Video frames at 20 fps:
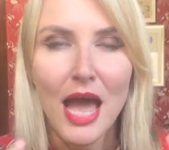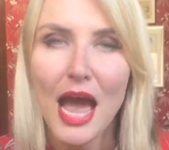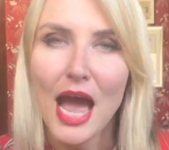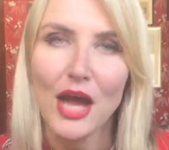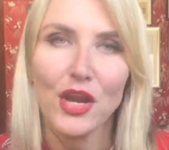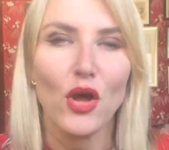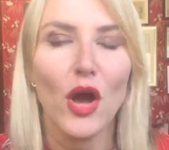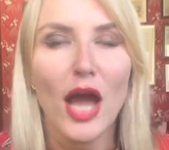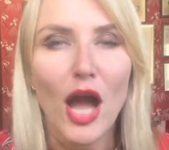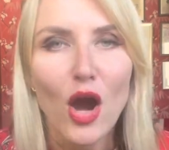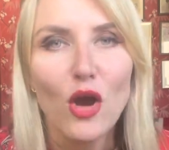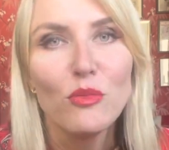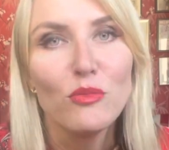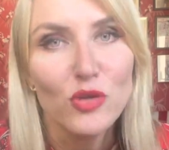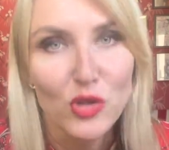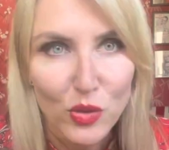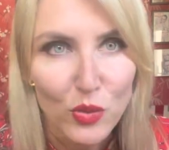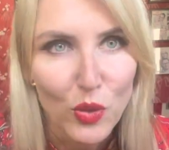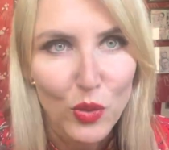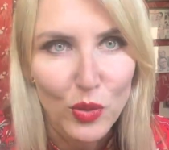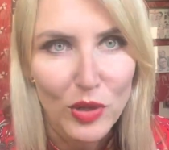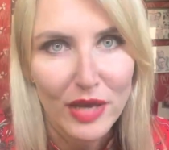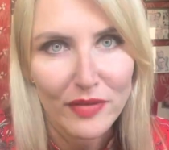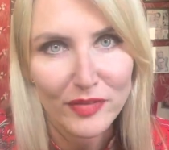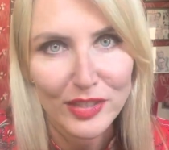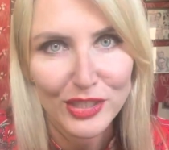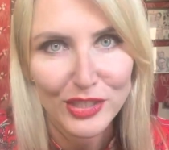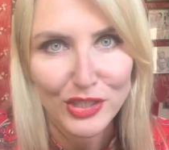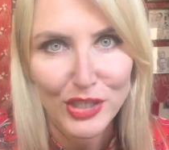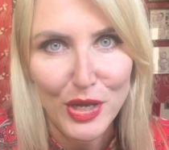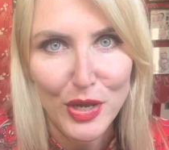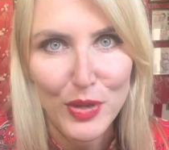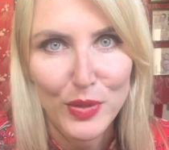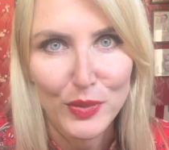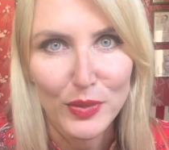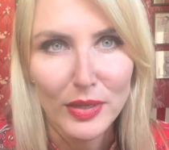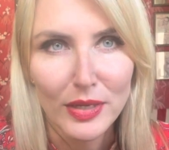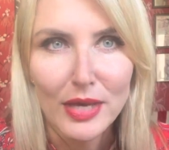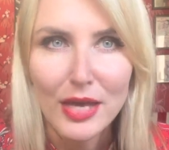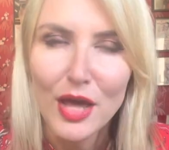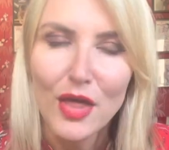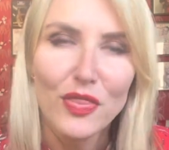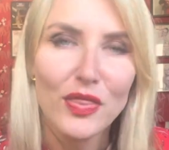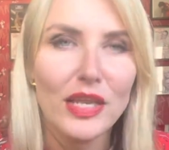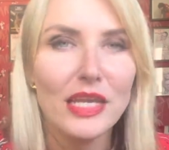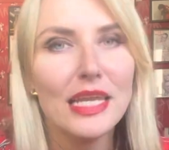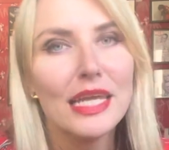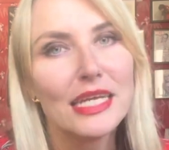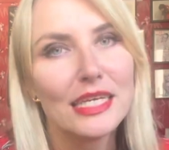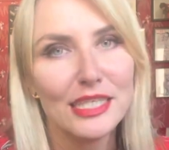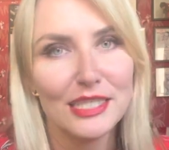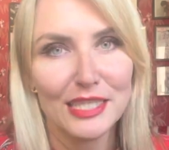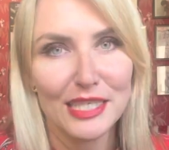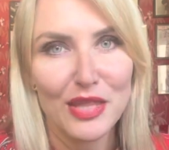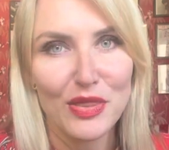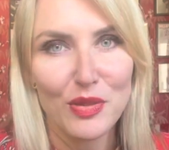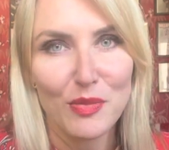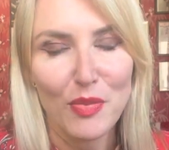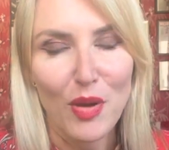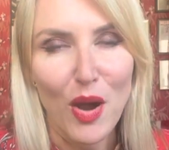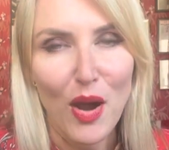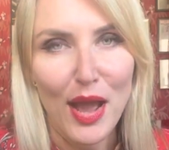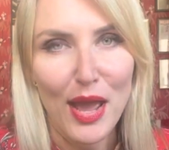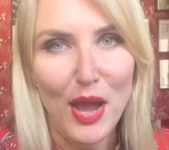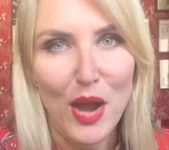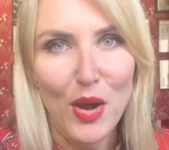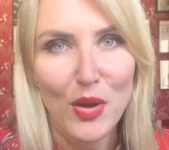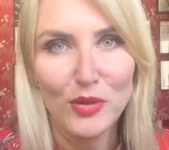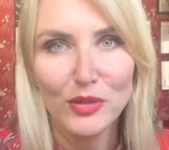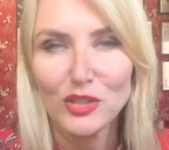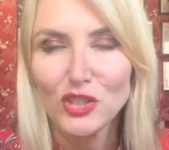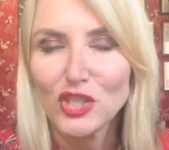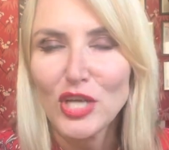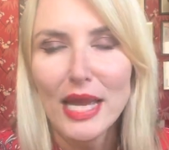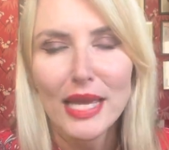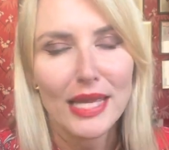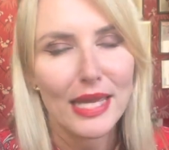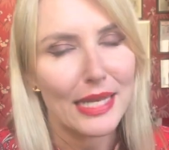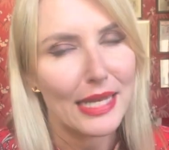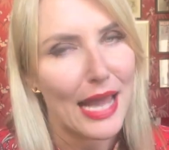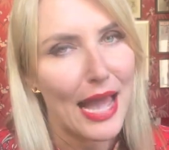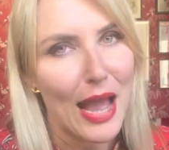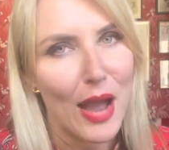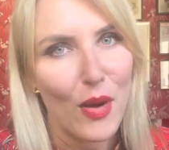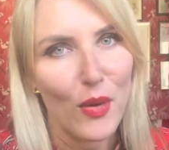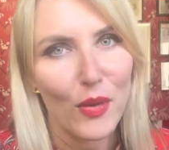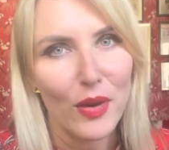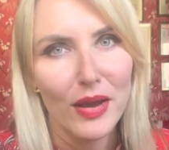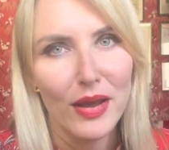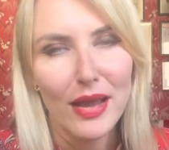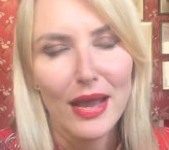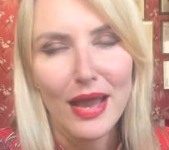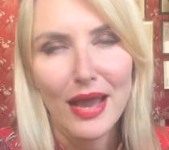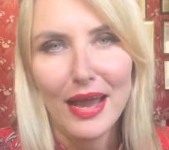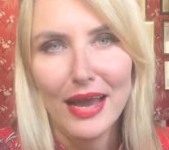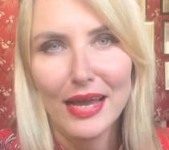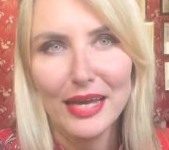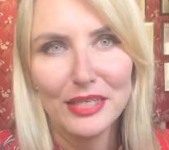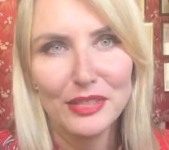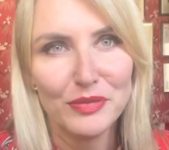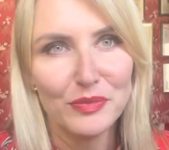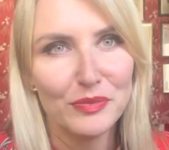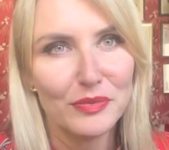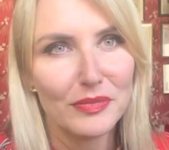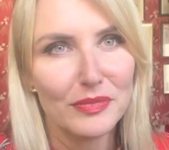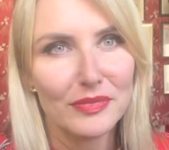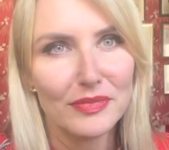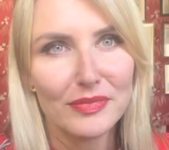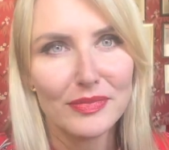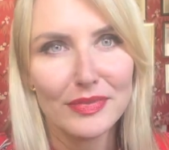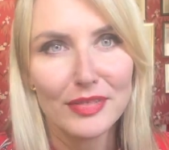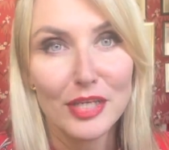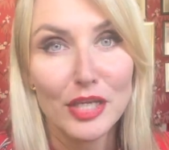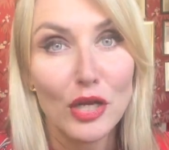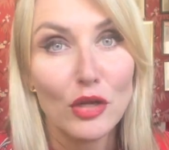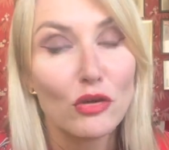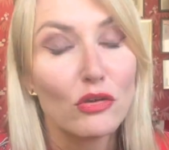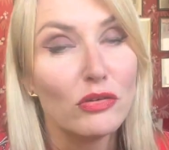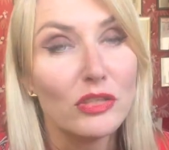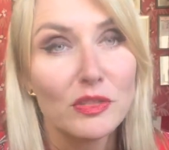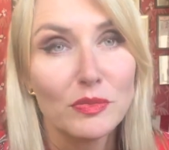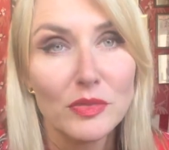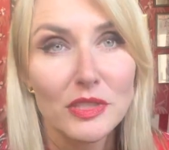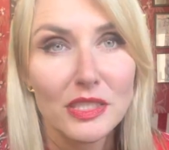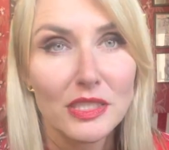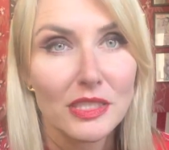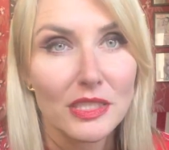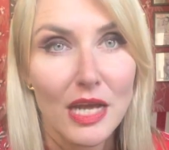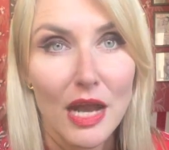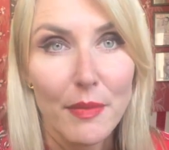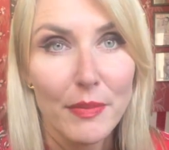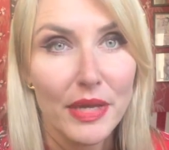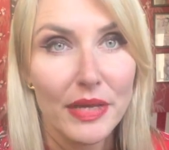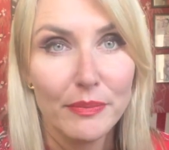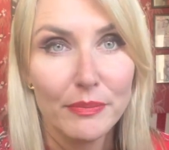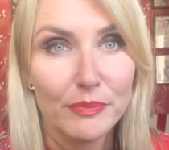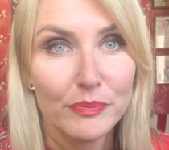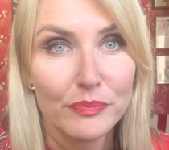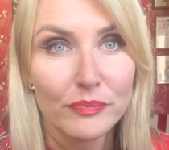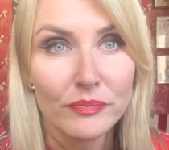And I hope you all love it too. The link is in the bio, check it out. And you know, Christmas is coming.